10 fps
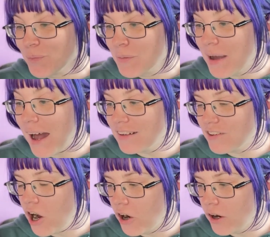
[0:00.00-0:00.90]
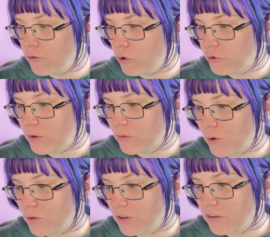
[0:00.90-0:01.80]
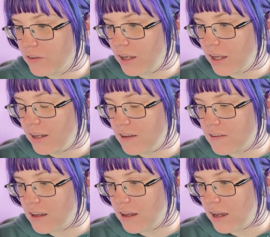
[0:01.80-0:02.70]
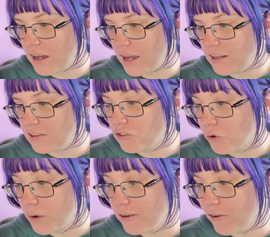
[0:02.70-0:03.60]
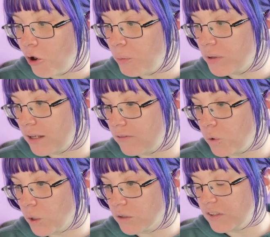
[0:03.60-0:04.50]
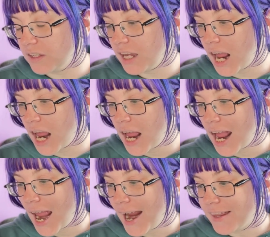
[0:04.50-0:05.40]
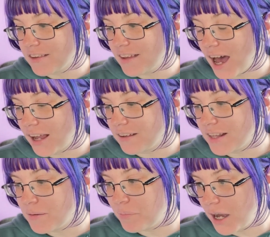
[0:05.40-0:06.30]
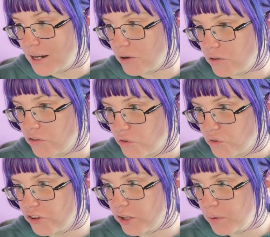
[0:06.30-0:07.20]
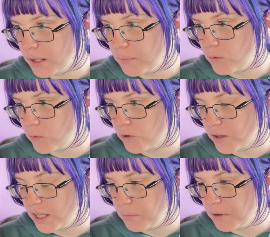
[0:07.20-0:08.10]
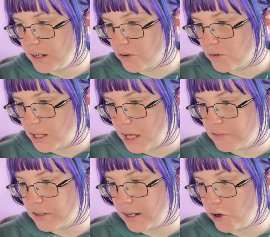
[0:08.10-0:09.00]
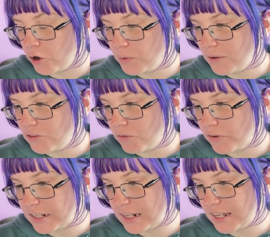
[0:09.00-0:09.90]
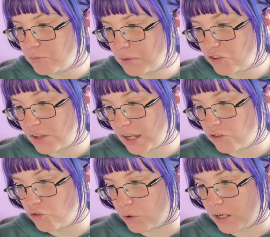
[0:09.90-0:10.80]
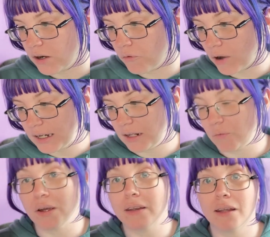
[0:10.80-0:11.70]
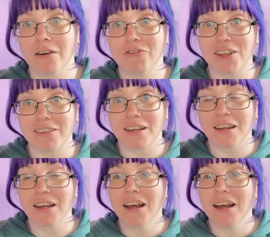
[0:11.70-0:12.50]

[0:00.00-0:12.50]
But at its heart, A Forgery of Roses is a story of hope, love, loyalty, and the ties that bind our souls to the people worth keeping in our lives. And I hope you enjoy reading it as much as I enjoyed writing it. With love, Jessica.